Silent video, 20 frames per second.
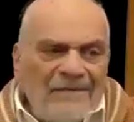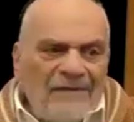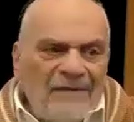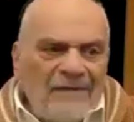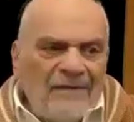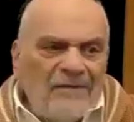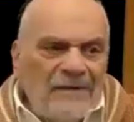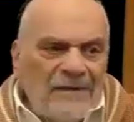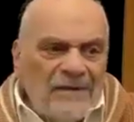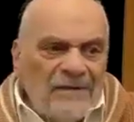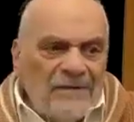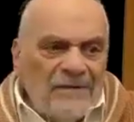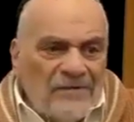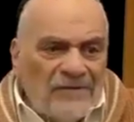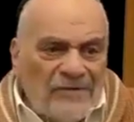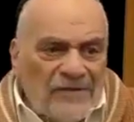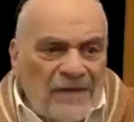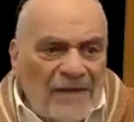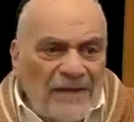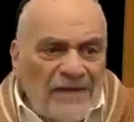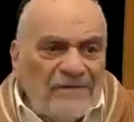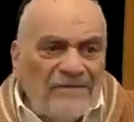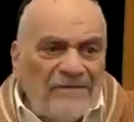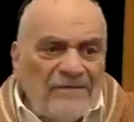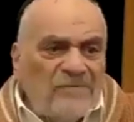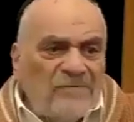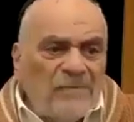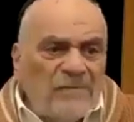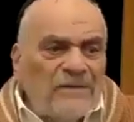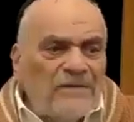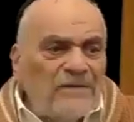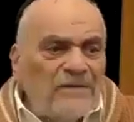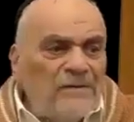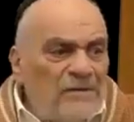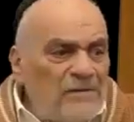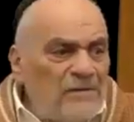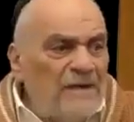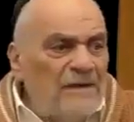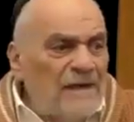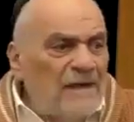No one understands what's
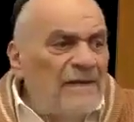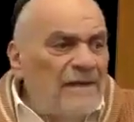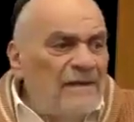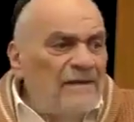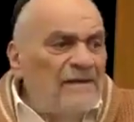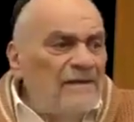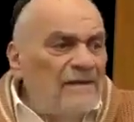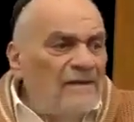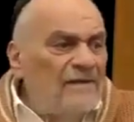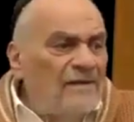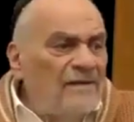going on.